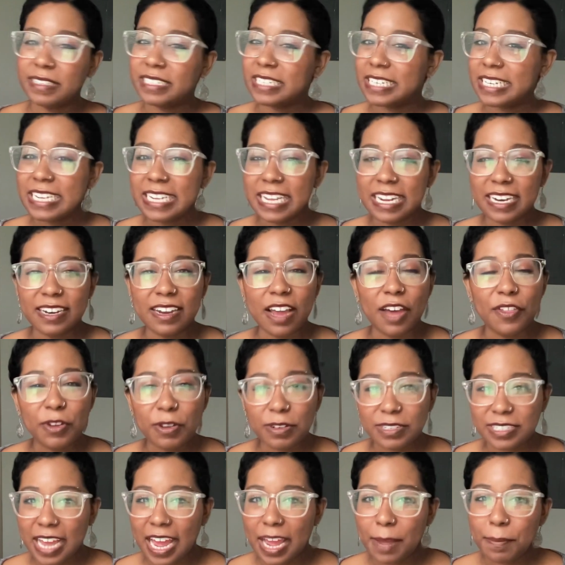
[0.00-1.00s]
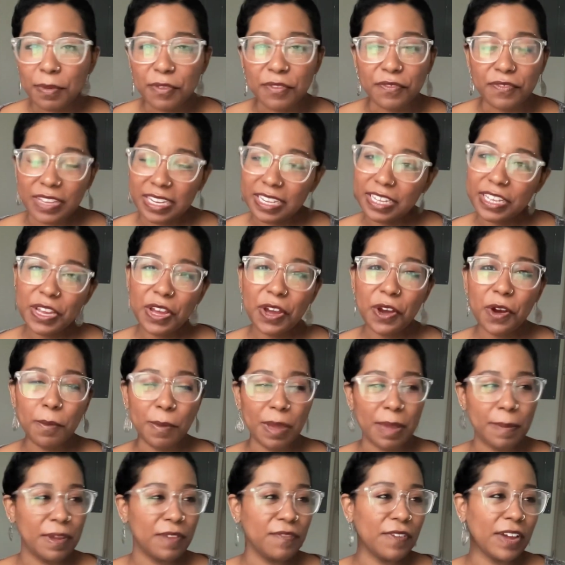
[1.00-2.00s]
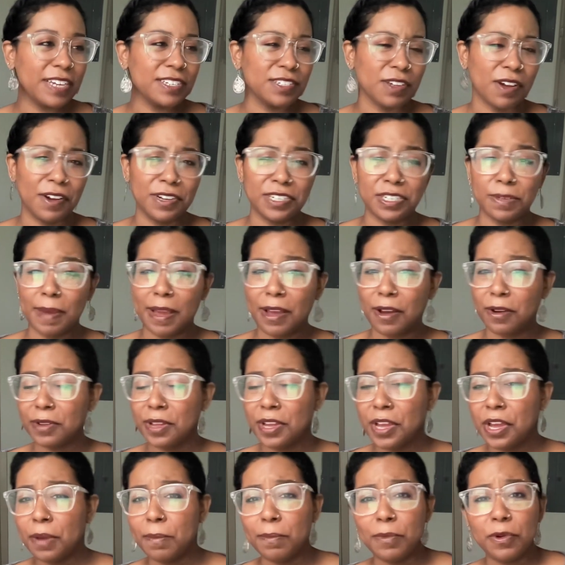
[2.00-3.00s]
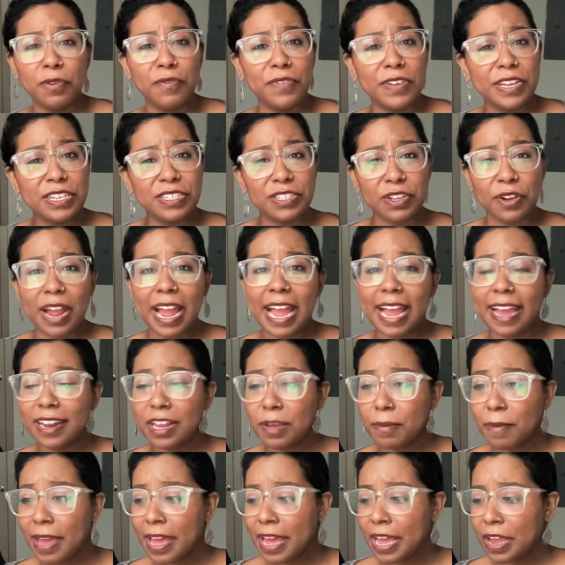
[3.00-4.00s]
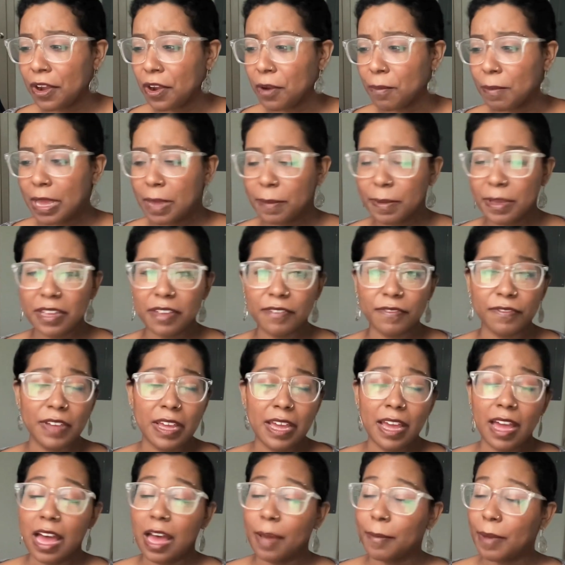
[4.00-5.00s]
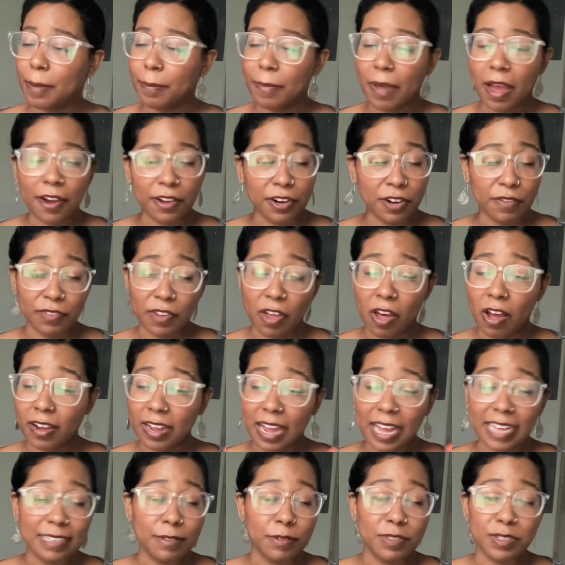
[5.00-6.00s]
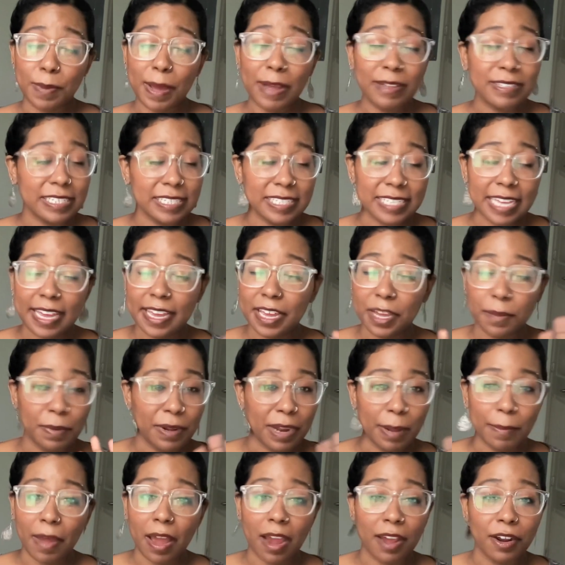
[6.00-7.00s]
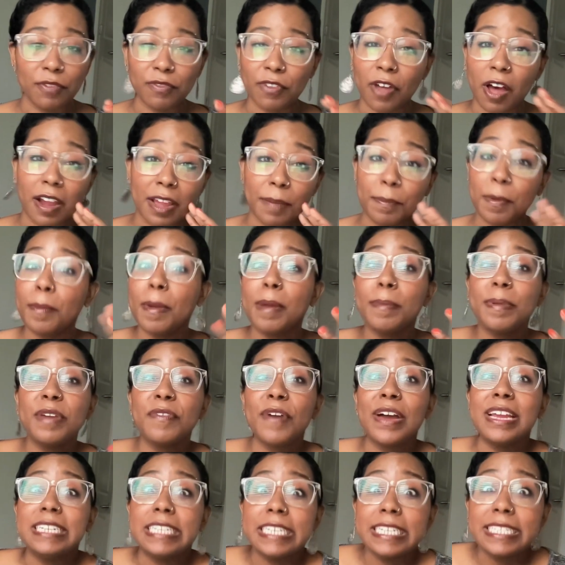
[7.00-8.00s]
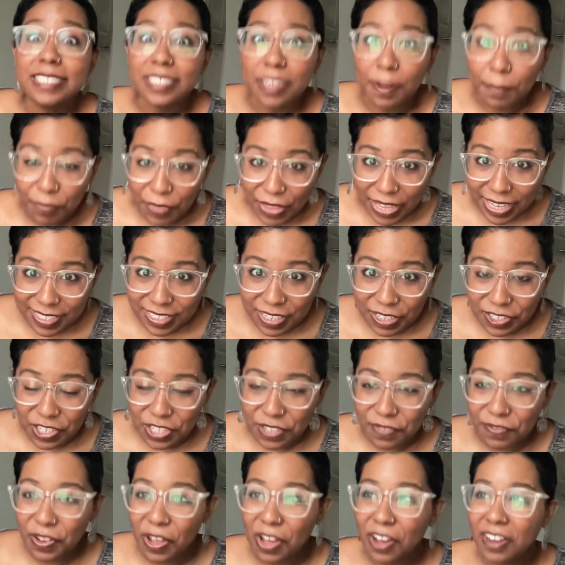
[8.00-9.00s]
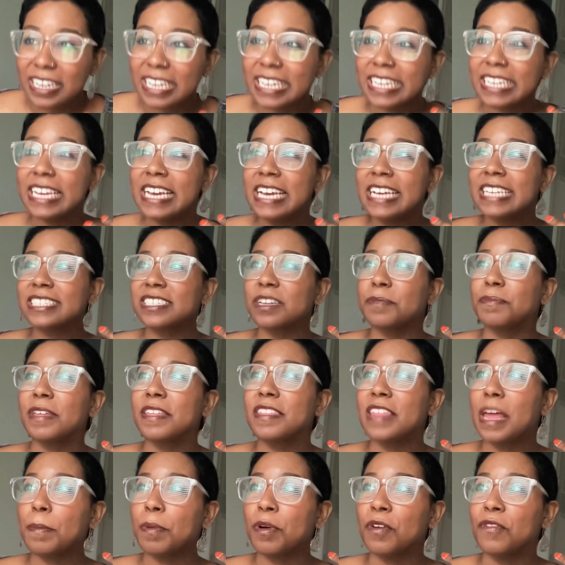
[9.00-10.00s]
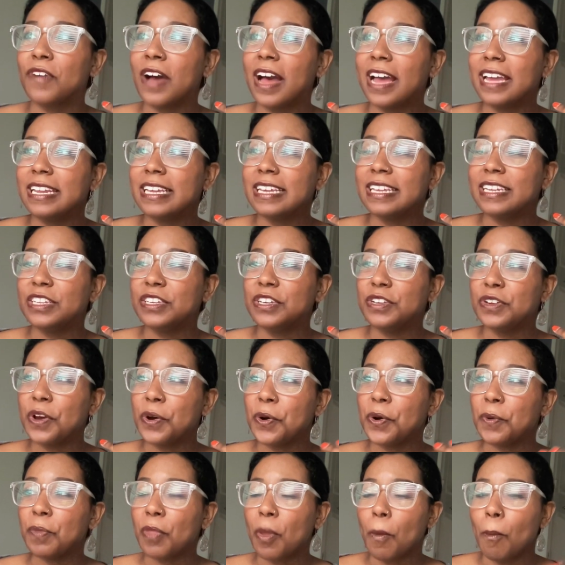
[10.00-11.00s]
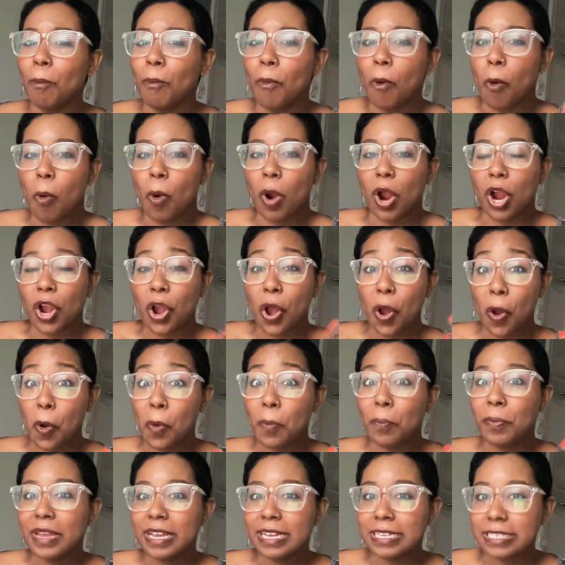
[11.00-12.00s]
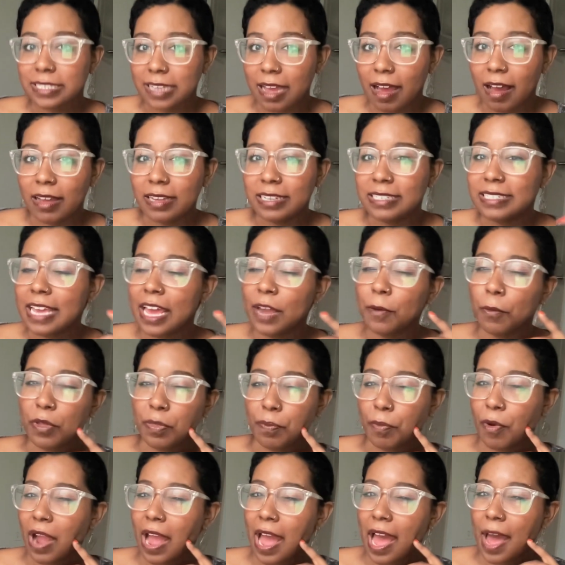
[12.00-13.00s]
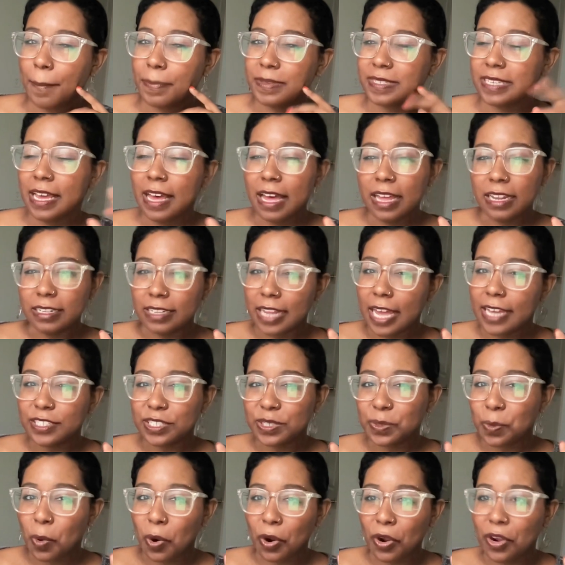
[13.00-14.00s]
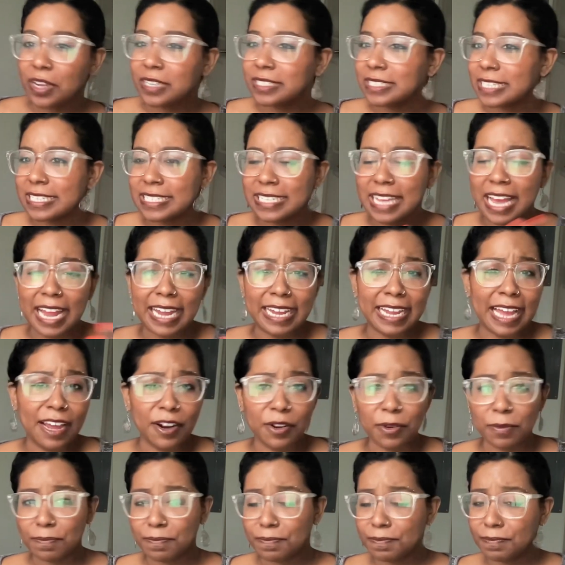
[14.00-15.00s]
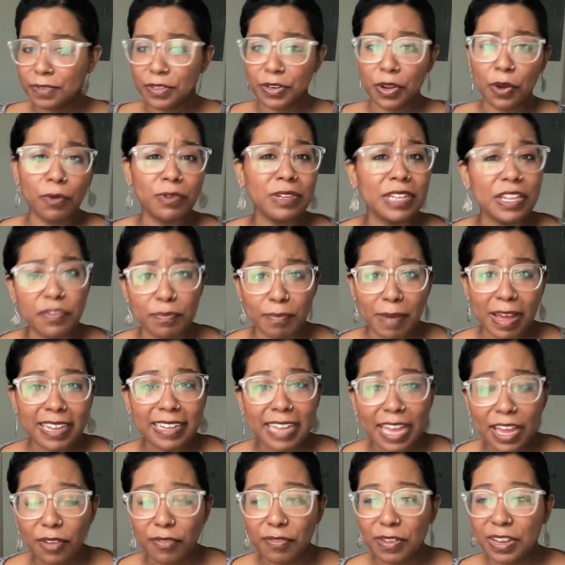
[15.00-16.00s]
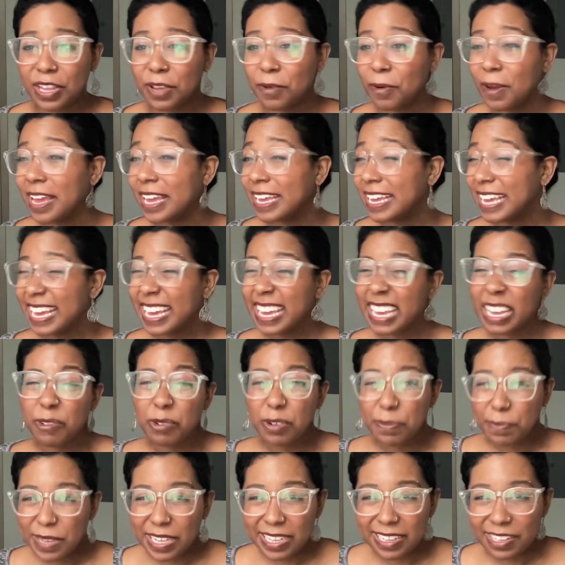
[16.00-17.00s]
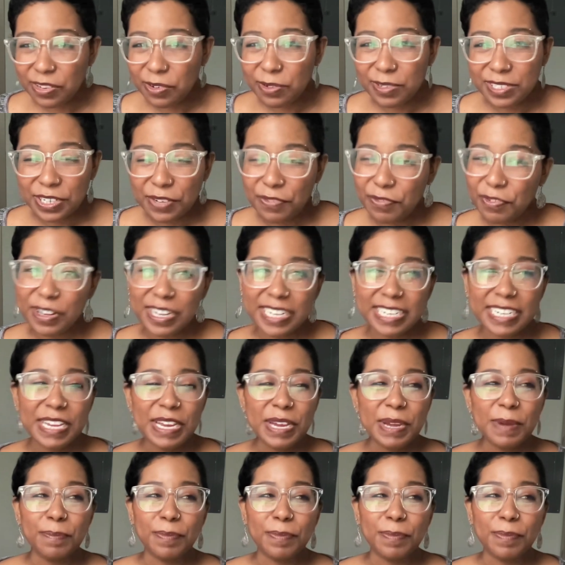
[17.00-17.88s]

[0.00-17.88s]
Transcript: did another type of video, maybe if I talked about movies or anime, or maybe if, I'm not going to vlog. I was about to say it, but I'm not going to vlog it. But maybe if I did something such as vlogging, something that provided, more copious content with perhaps less work, since I got to, live my life anyway, it would be a little different.